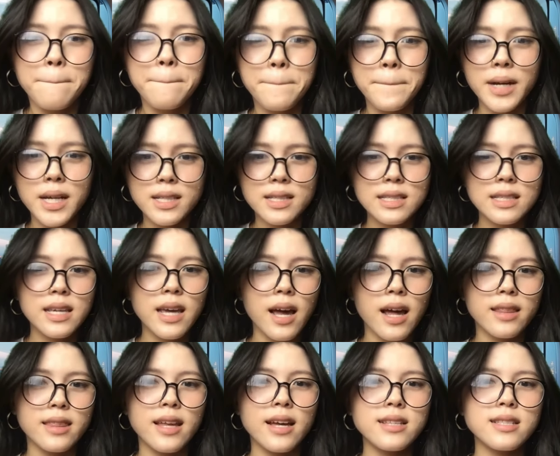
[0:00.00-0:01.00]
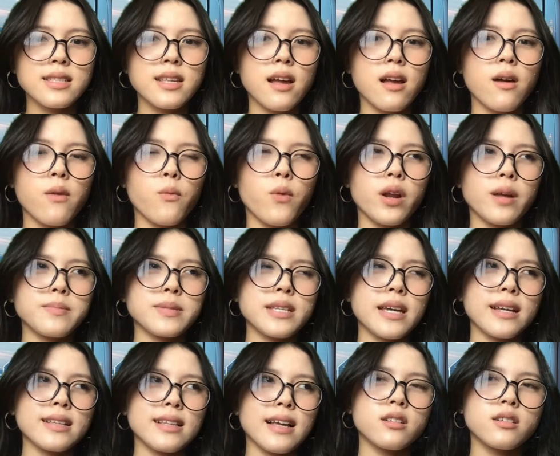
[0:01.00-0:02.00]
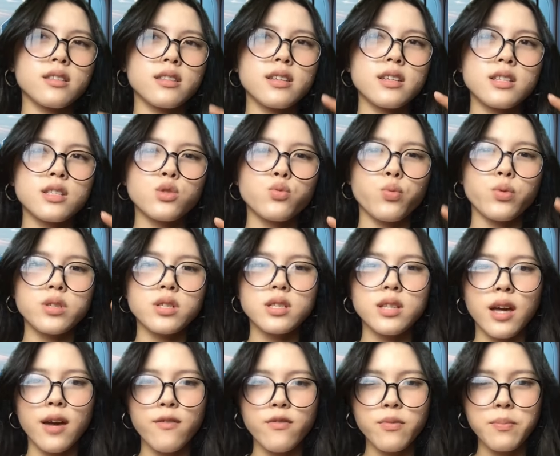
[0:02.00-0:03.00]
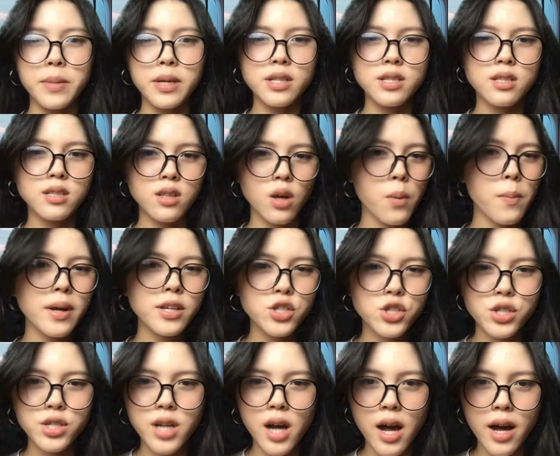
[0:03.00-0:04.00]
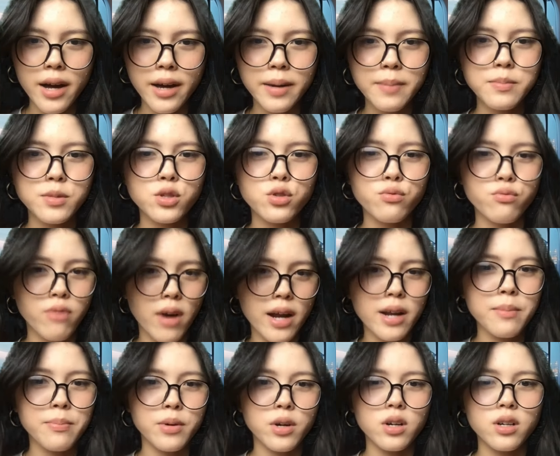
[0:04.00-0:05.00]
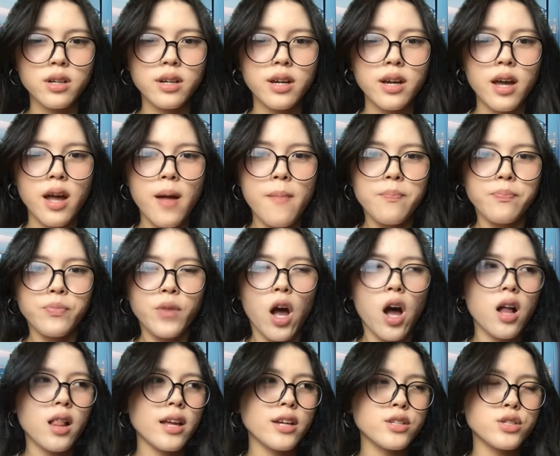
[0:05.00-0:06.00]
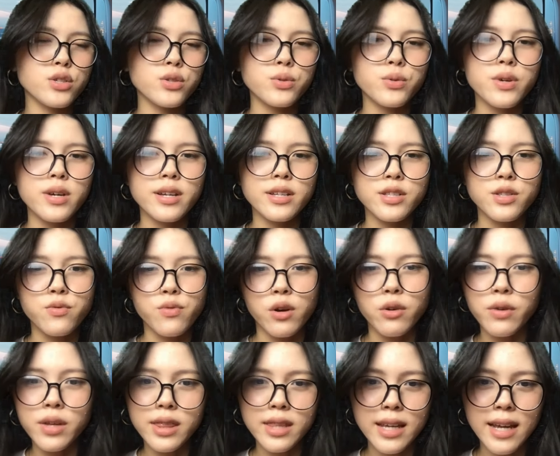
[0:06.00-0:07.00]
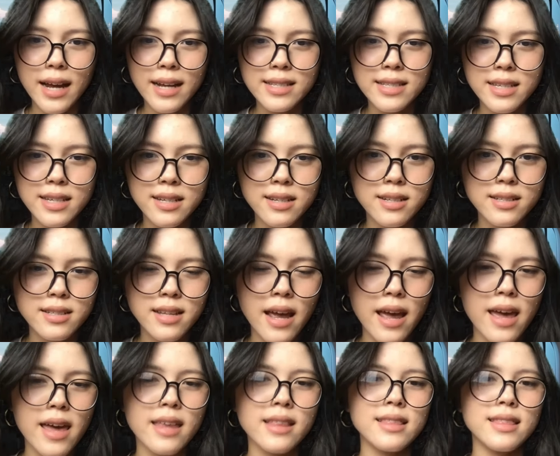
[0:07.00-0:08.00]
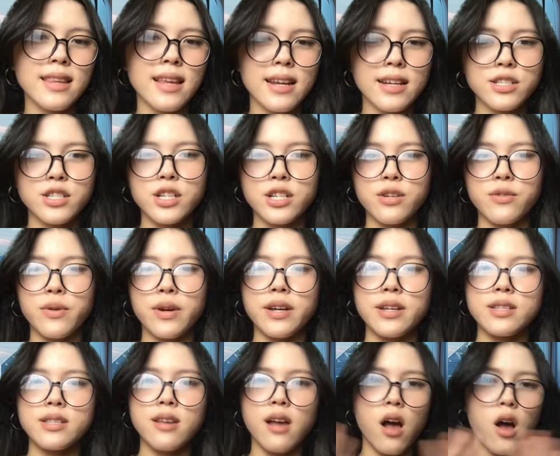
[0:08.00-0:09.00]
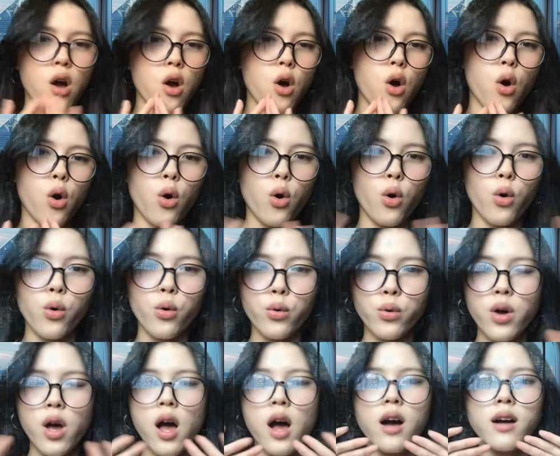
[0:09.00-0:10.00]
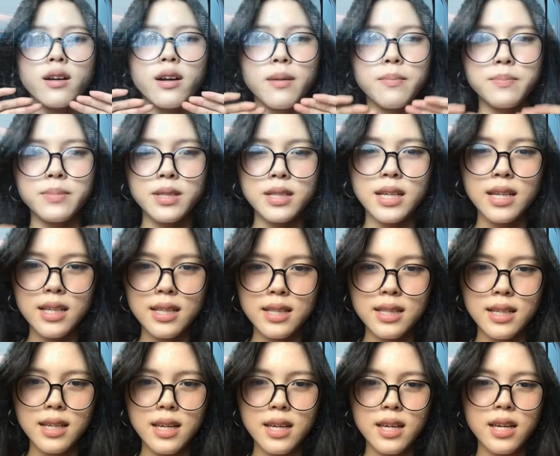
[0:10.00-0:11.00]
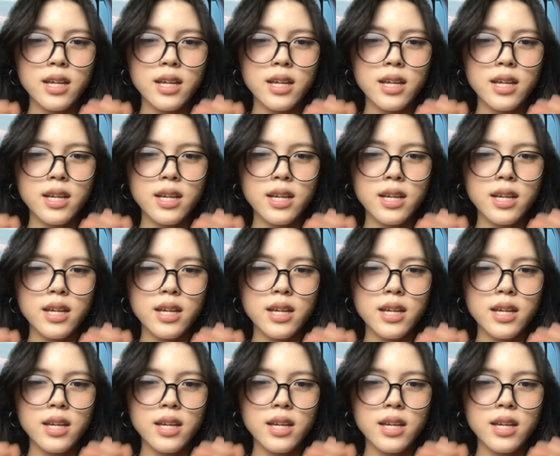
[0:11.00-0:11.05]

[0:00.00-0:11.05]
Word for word: But yeah, that's what I'm saying, like, this would save me so much time to write a book. All I do is throw in the ideas and let it generate a completely